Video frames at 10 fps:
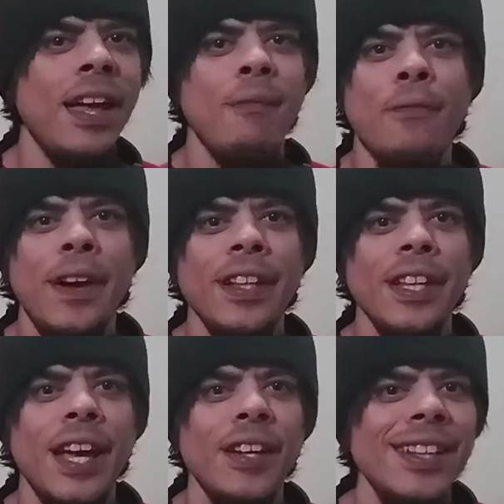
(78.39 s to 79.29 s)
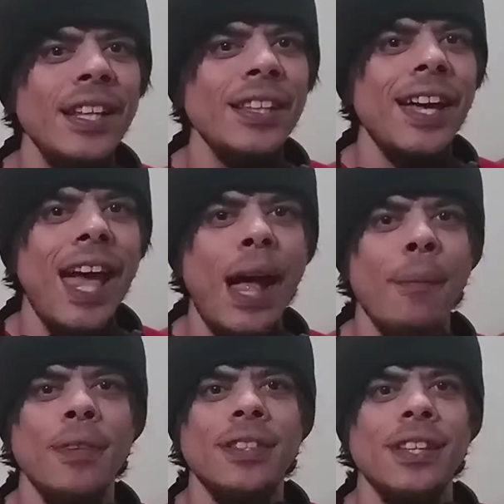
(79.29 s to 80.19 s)
and finding out that Linda
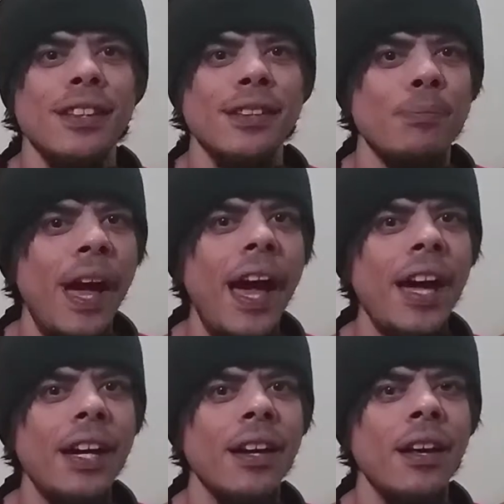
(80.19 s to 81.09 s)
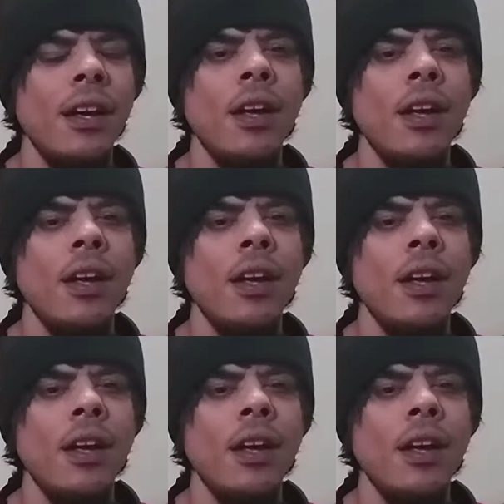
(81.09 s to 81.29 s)
Hamilton is back,